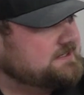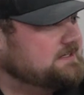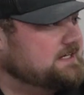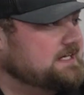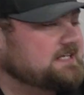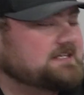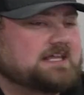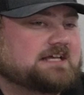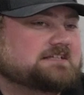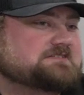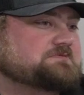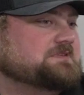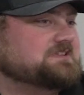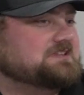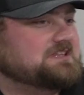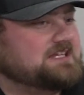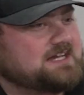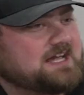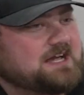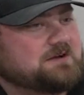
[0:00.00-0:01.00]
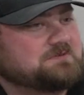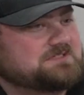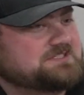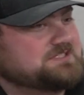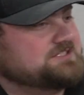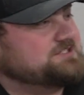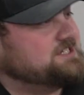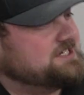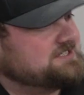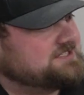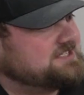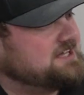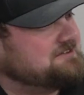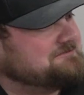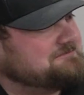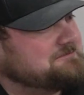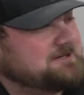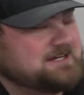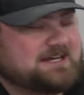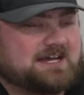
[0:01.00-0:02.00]
And that's one thing I would suggest to
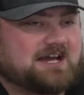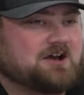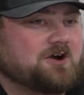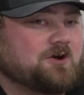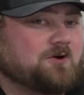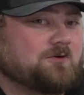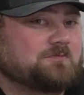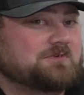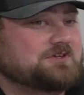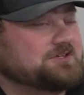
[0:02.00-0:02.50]
everybody at home.